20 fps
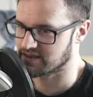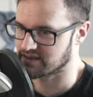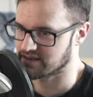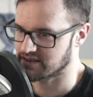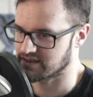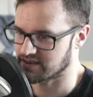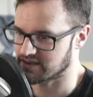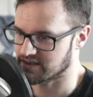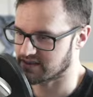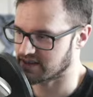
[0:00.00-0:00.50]

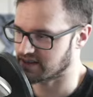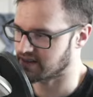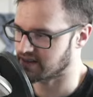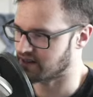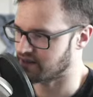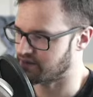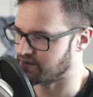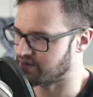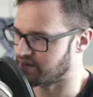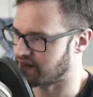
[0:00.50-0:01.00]
Okay, like a
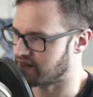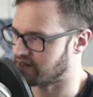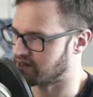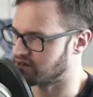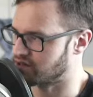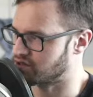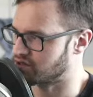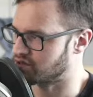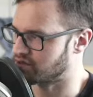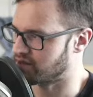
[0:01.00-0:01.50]
fire
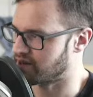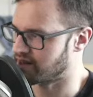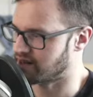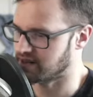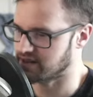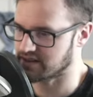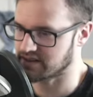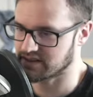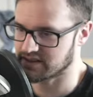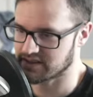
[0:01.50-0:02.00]

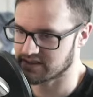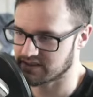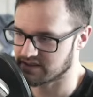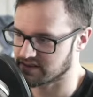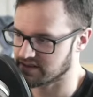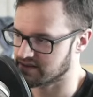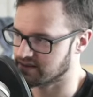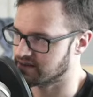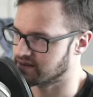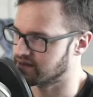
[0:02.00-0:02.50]
trail.
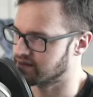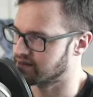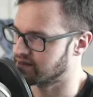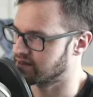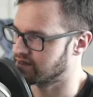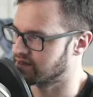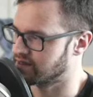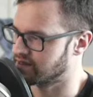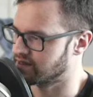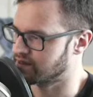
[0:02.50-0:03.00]

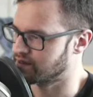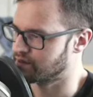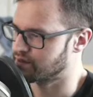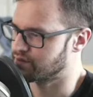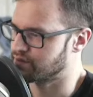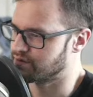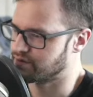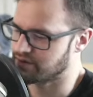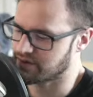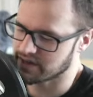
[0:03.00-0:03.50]

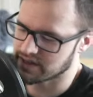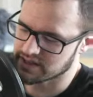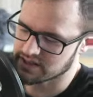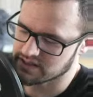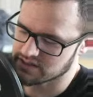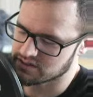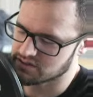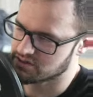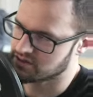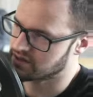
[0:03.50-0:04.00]
Fire
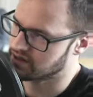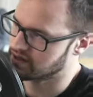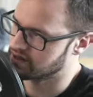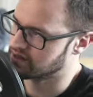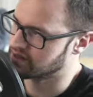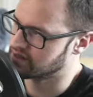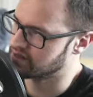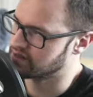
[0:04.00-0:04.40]
trail.